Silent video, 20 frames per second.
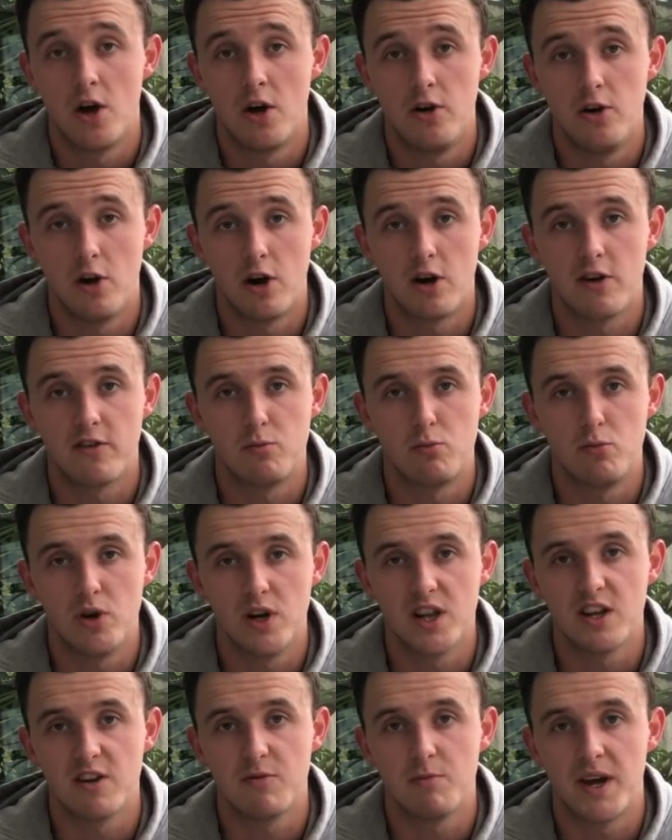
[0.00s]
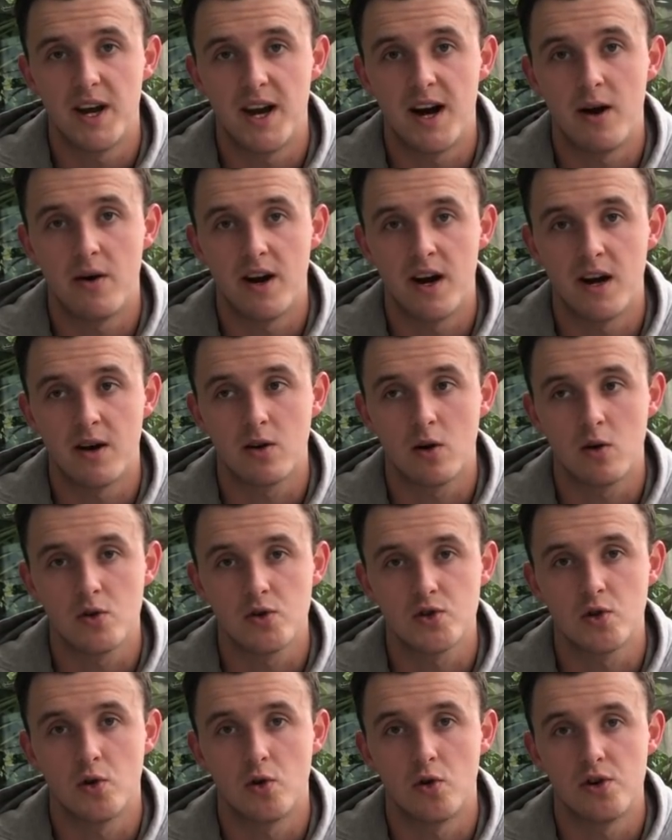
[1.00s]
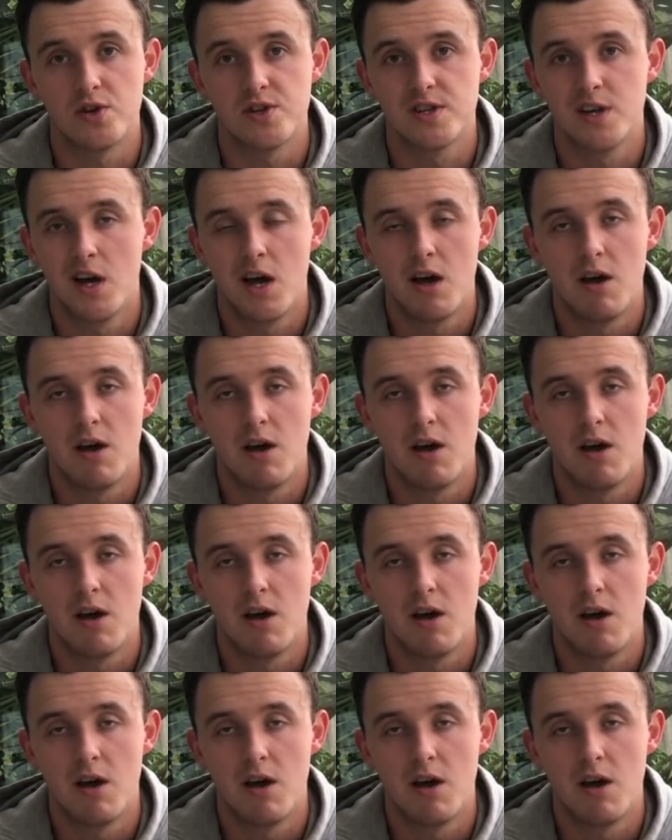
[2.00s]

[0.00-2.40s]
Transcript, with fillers: none of them really have been out-and-out goal scorers.